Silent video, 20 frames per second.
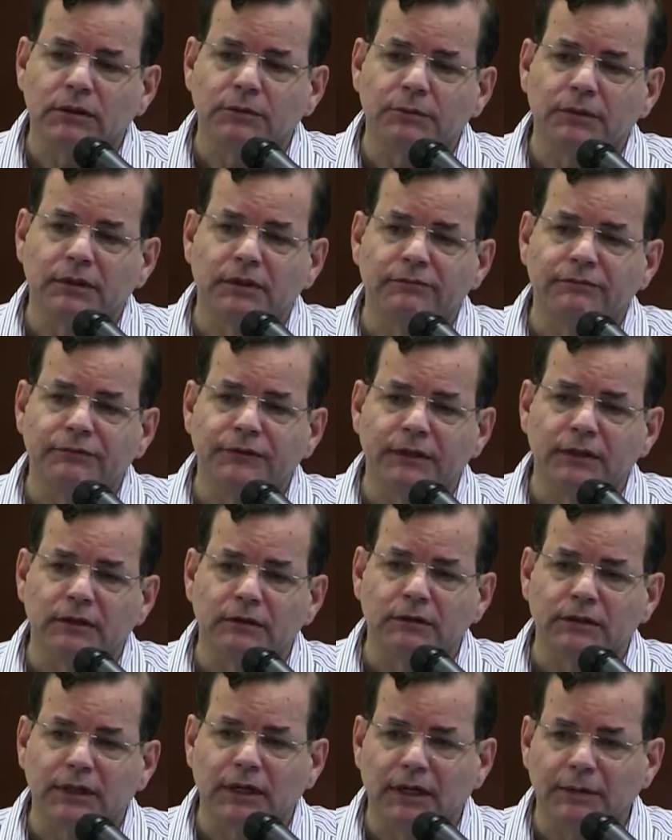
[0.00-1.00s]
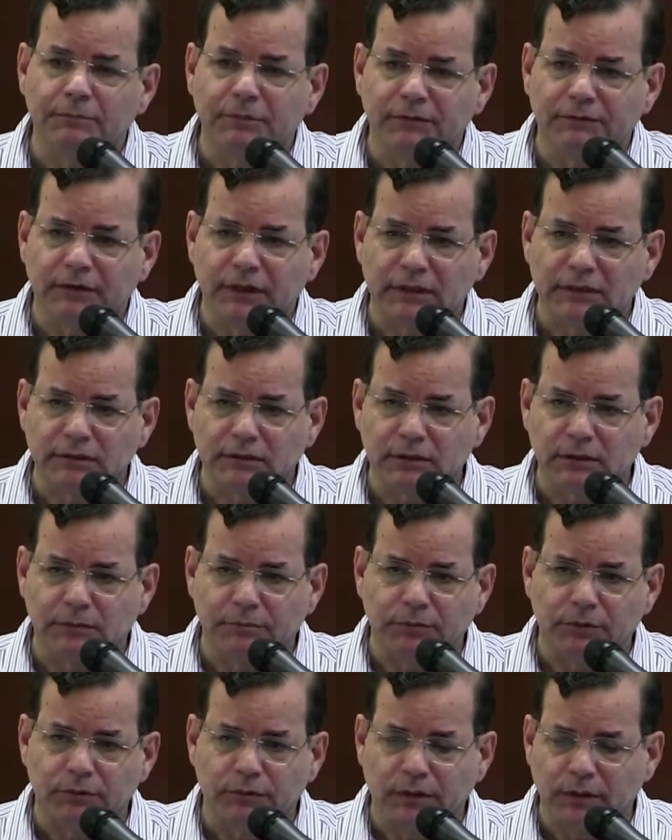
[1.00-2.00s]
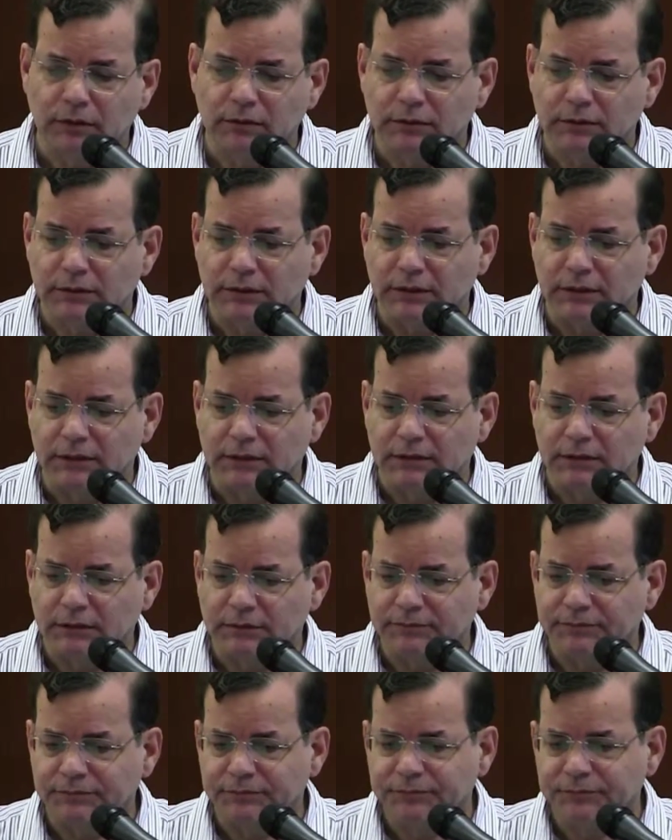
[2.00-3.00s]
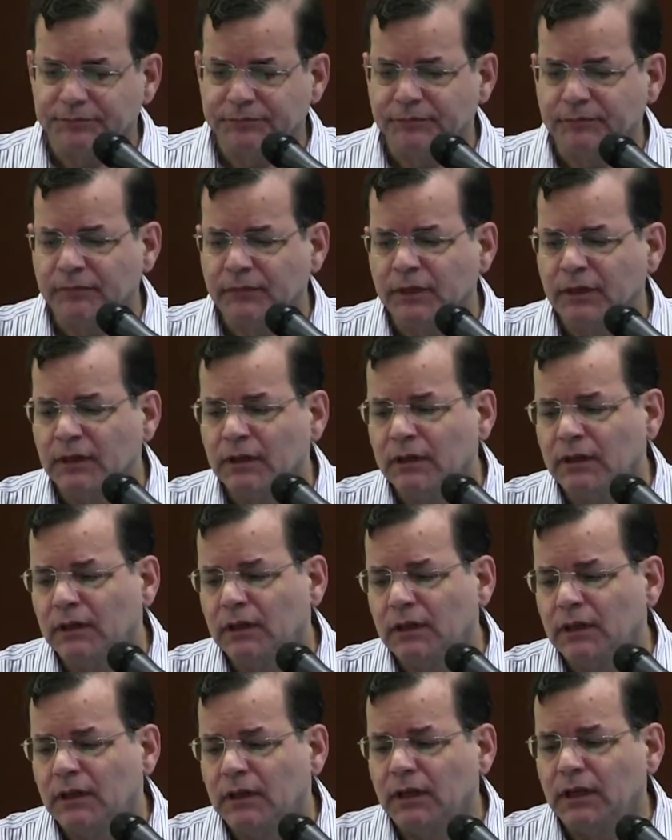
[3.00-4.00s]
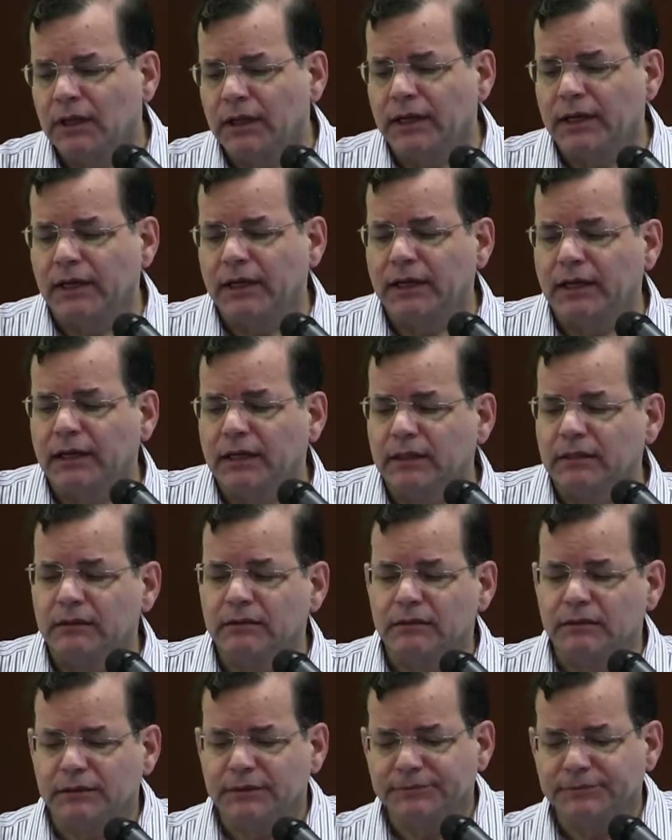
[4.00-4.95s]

with the phenotype of osteoporosis. And